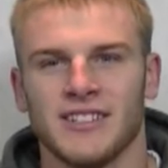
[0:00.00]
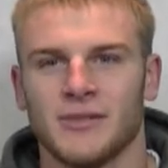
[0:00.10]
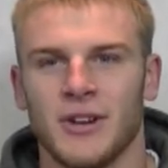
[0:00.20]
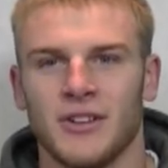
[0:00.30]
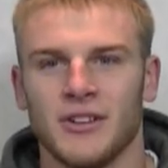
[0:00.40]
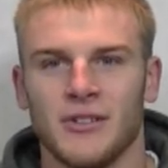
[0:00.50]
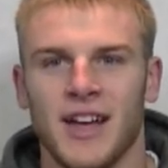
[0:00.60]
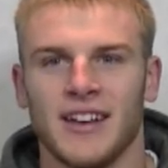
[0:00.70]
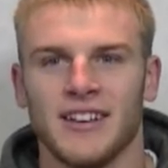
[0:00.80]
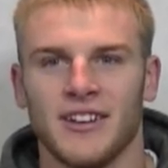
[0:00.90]
because we don't do
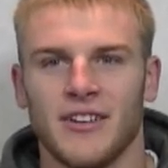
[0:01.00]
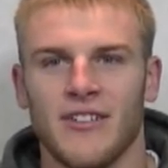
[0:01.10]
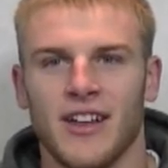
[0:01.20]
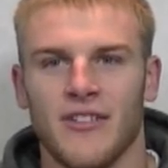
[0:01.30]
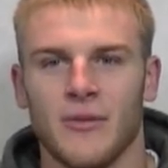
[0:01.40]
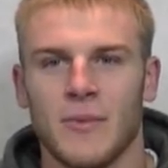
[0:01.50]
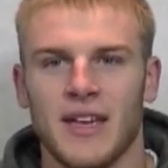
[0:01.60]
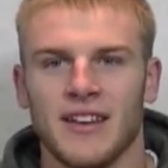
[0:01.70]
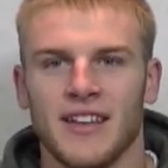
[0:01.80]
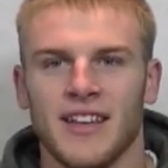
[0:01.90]
that every
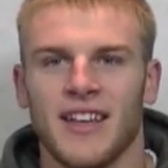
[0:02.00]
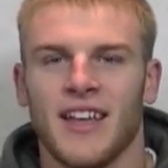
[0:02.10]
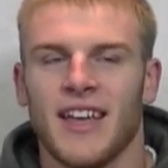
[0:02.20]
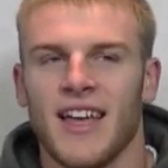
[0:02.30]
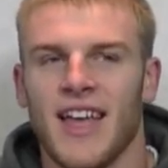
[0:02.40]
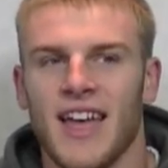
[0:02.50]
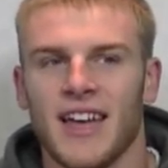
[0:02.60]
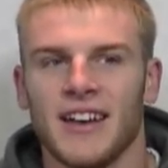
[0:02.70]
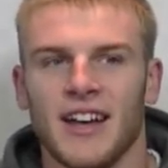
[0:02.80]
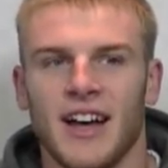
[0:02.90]
meet,
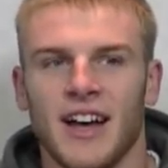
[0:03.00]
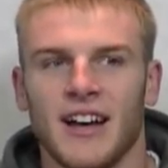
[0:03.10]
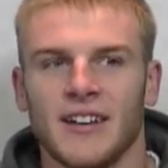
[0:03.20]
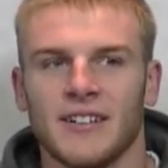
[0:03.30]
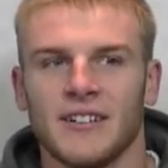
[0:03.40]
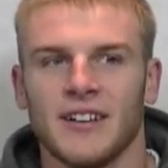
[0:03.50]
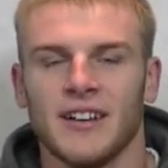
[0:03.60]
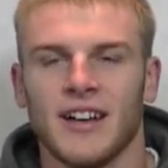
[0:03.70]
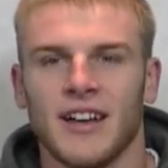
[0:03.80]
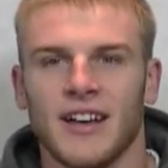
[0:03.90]
and
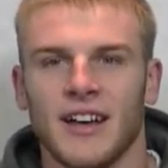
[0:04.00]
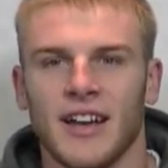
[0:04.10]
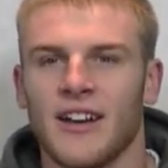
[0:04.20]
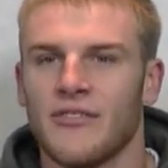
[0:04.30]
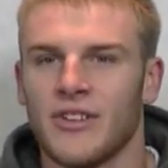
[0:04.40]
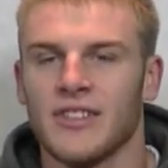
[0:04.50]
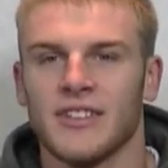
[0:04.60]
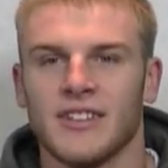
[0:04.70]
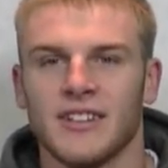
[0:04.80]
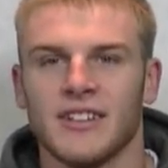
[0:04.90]
I got fifth
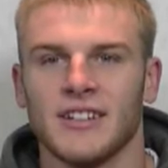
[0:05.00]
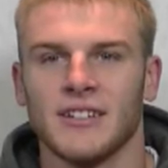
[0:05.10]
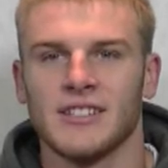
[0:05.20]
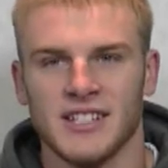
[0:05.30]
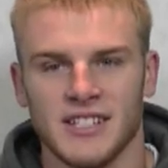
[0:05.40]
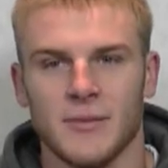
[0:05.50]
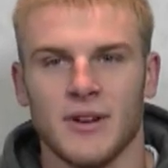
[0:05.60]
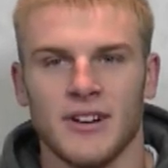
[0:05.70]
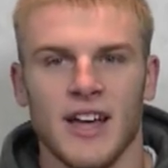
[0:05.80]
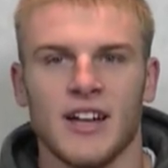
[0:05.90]
in the
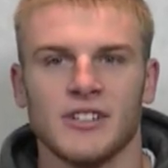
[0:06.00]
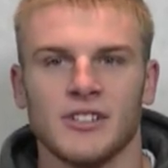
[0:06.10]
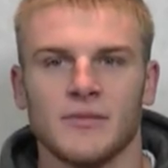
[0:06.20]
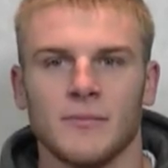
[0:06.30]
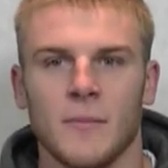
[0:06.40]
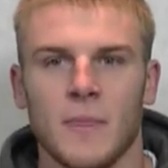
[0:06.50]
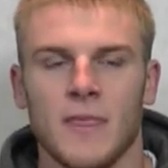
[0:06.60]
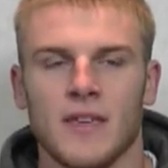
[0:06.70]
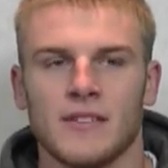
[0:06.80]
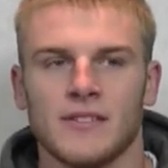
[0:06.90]
60-meter dash,
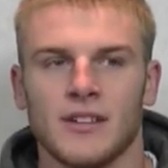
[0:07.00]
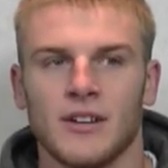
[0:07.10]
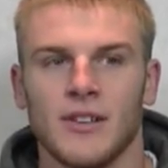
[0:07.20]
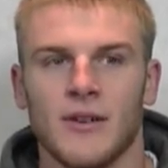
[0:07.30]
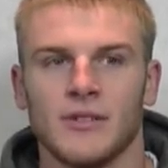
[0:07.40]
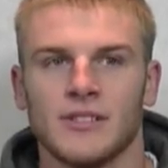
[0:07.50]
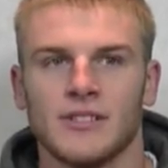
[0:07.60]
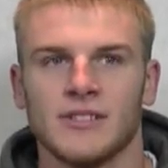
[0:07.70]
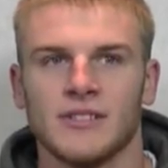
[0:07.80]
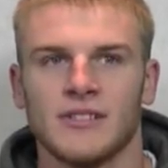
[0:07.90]
so it
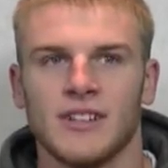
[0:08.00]
was